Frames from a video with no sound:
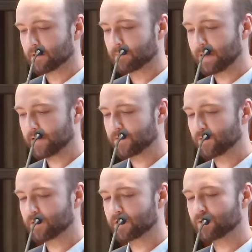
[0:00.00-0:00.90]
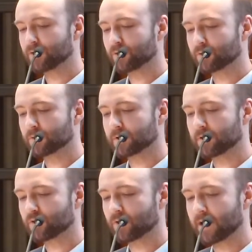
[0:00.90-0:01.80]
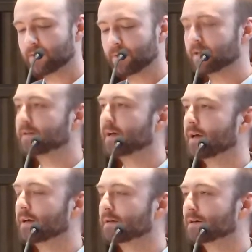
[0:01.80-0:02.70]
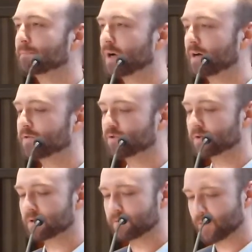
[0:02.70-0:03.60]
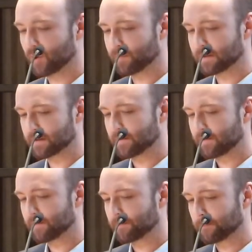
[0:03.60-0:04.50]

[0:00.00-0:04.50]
The best you can do is try to maintain a posture of openness.